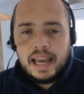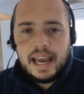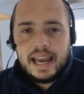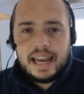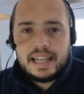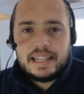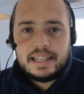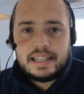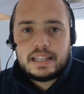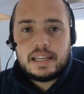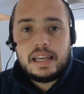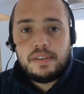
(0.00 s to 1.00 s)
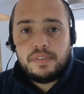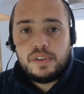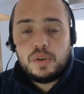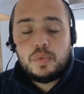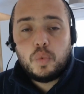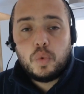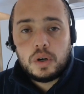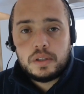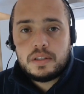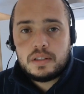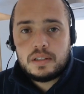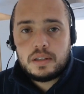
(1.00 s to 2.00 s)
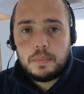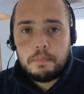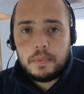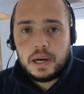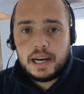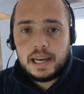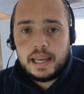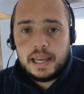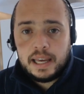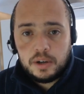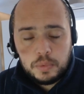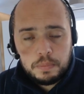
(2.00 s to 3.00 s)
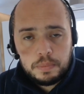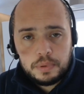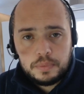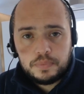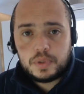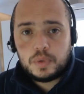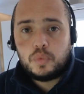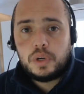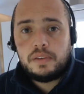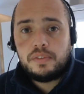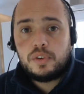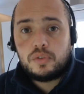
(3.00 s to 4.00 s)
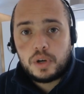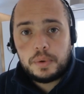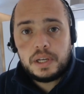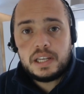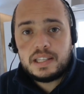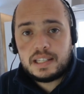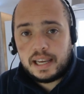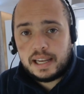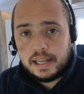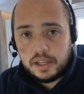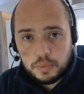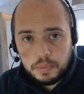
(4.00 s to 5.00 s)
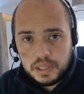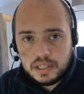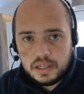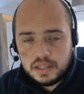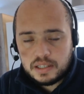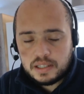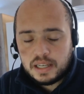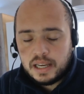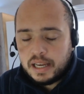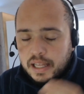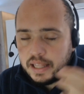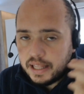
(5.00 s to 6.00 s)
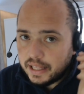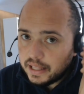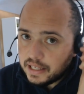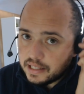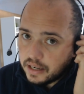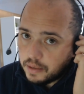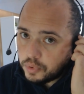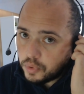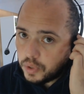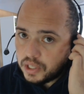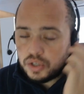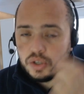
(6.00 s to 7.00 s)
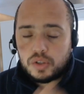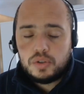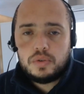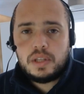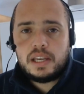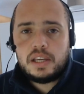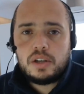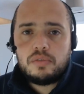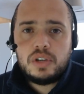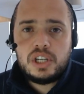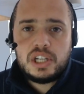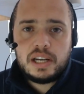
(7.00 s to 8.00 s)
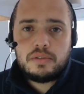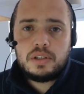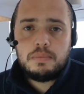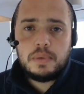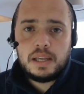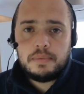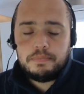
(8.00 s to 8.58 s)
And if you want my help with growing and scaling your business, then there's a number of ways you can do that. You can reach out to me